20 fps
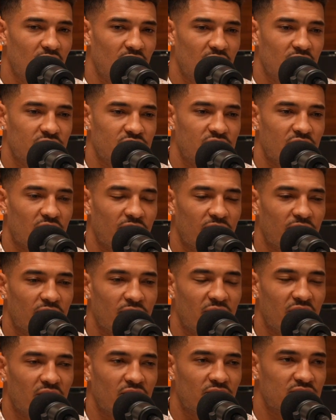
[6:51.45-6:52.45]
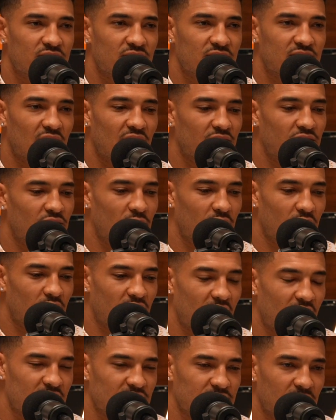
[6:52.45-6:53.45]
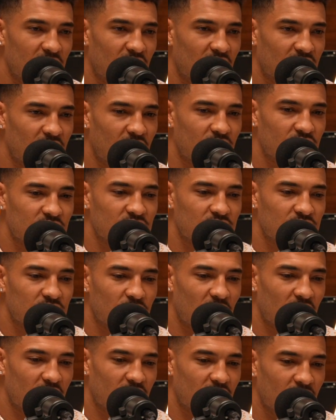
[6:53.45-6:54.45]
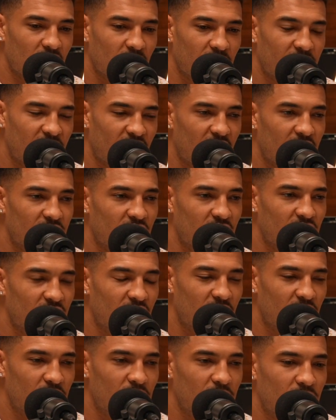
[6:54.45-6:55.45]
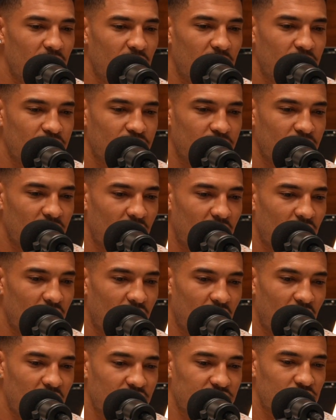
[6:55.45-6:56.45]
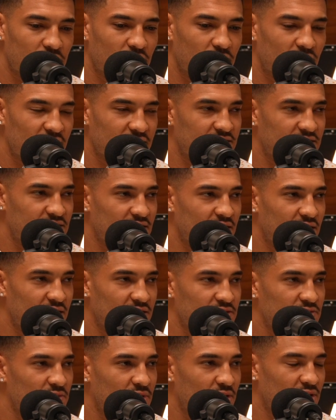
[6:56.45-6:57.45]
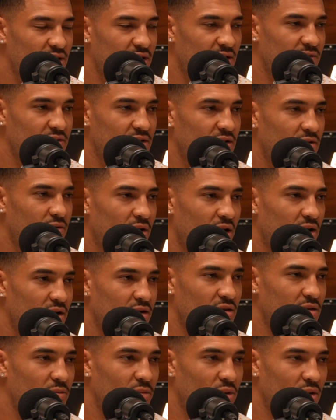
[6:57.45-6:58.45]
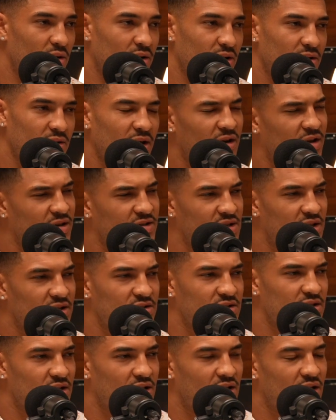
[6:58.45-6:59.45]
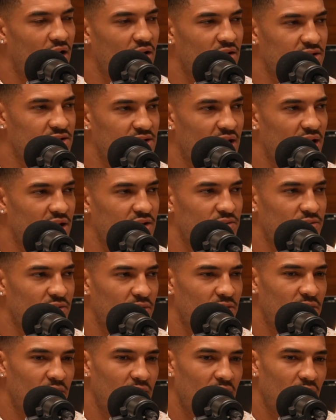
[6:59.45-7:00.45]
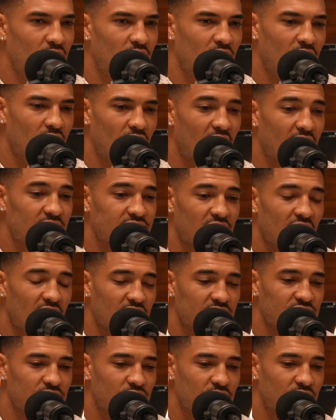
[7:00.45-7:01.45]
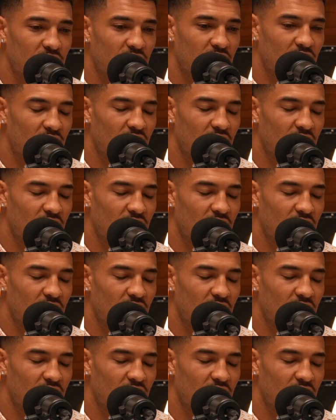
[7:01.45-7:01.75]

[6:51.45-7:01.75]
So for me, it was just like the work aspect. I was waking up 5 a.m. at school at 6. We were lifting and running in the morning, like essentially a college schedule as a high schooler,